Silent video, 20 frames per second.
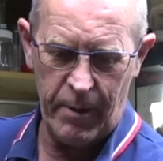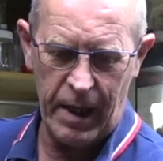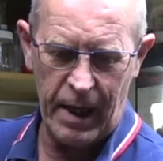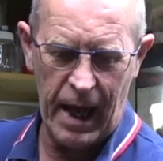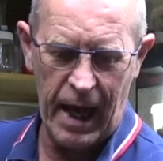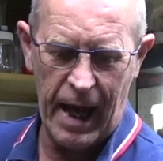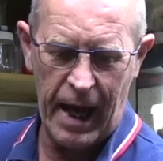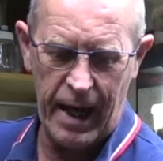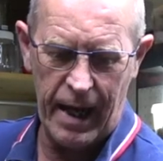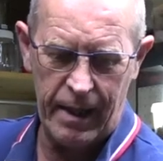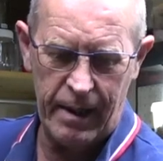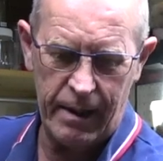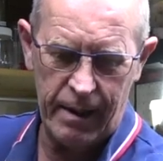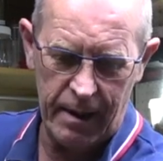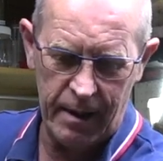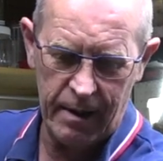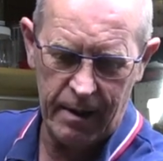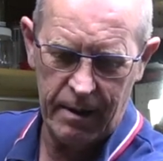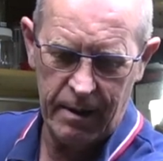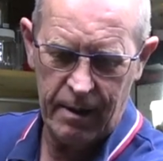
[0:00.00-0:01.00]
in
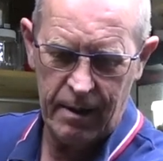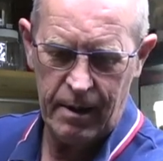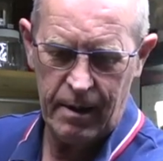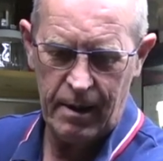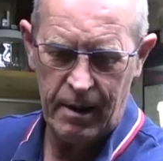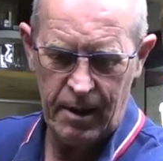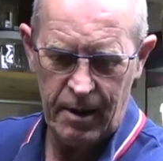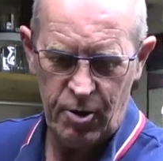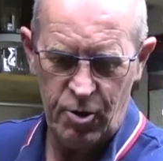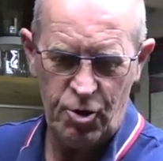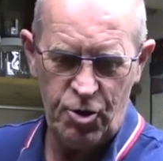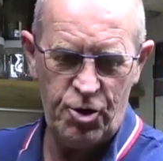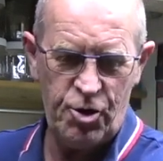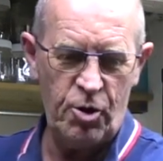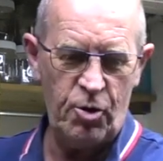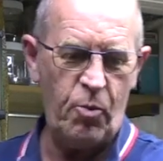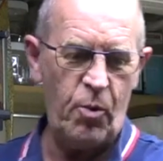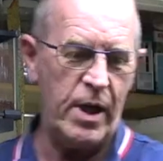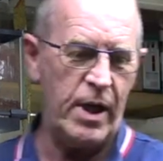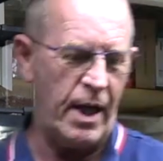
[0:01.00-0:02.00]
handy
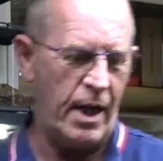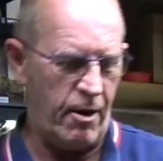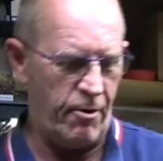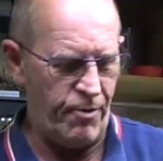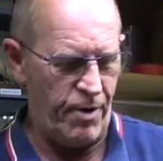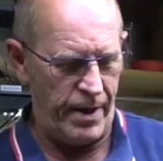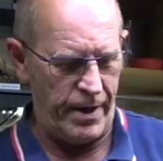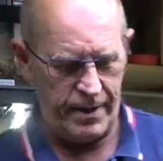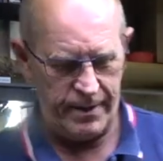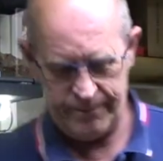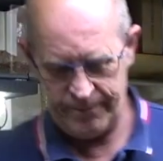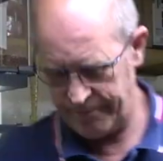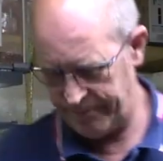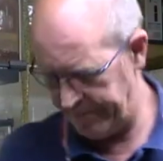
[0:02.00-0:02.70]
should we get a runner.